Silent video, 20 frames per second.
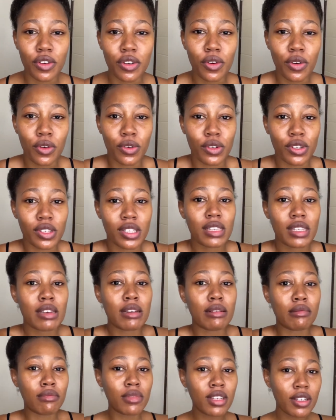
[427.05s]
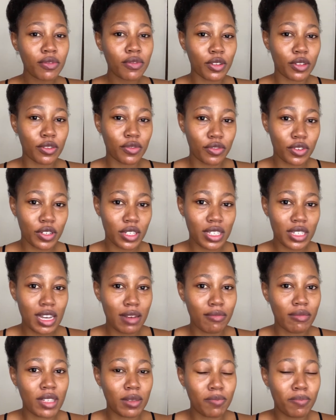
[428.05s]
or you're seeing me for the first time
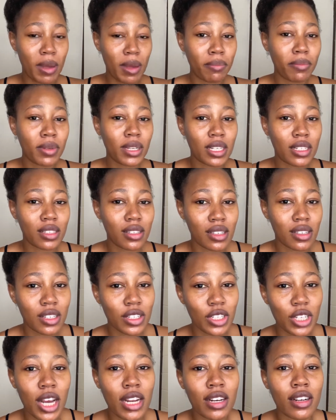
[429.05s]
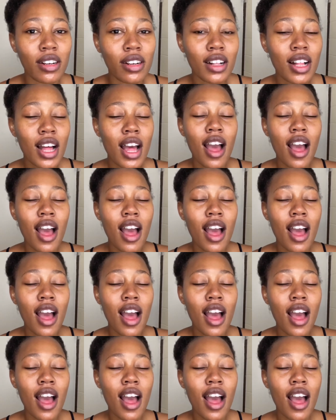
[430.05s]
and bumping into the channel,